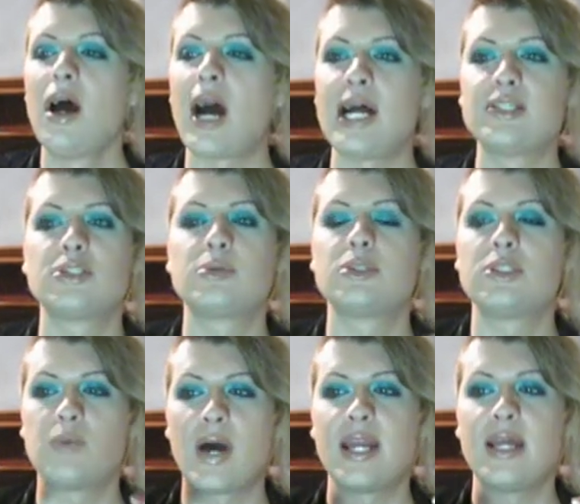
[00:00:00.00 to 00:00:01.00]
I just was
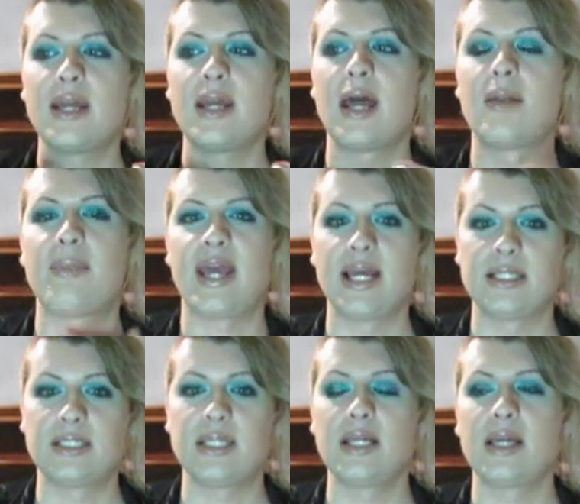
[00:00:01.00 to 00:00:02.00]
sweating and
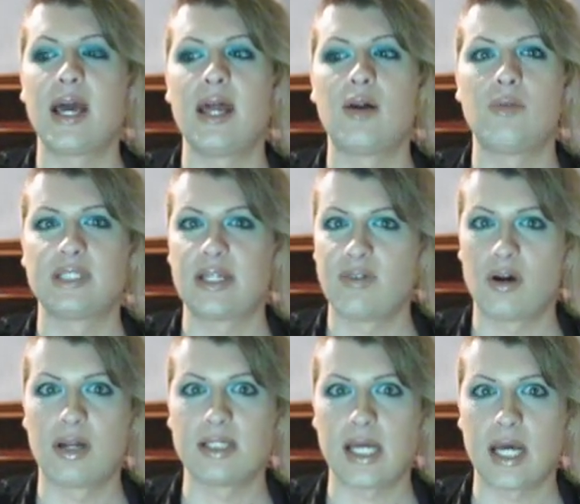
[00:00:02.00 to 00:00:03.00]
panting and almost having a
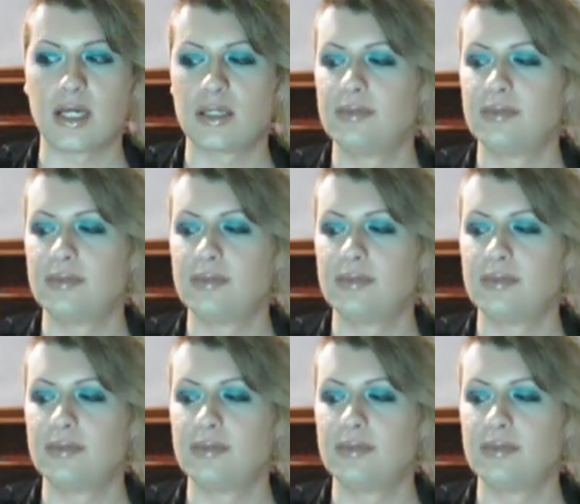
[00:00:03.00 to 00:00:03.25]
heart attack.